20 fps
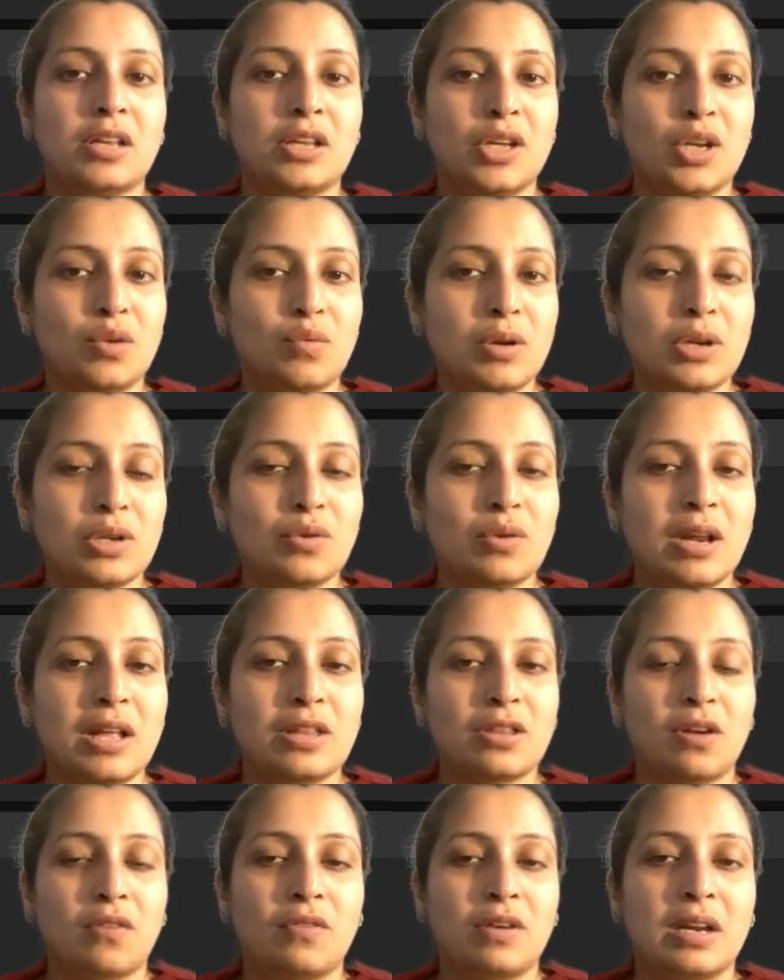equal to
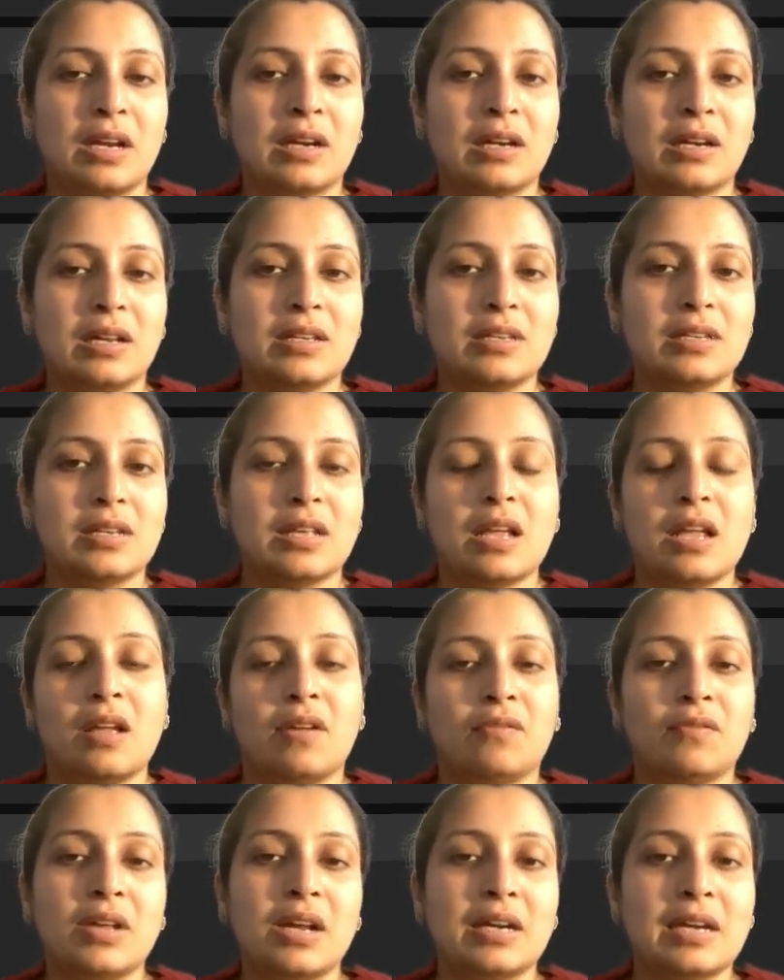length of linked list,
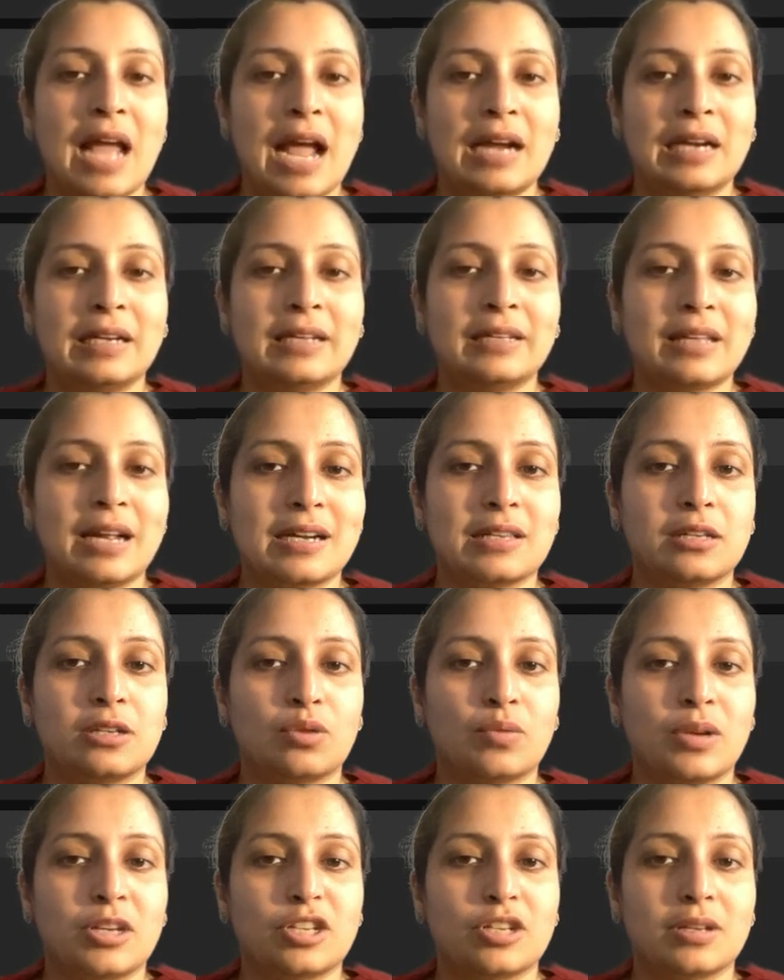we are tackling that
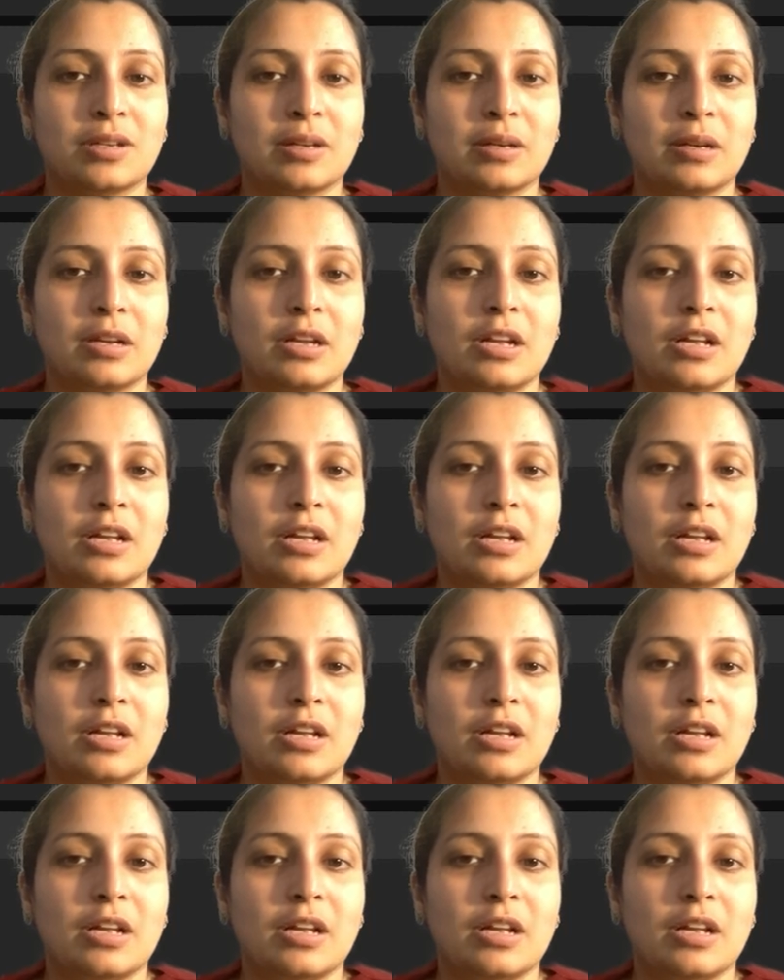situation.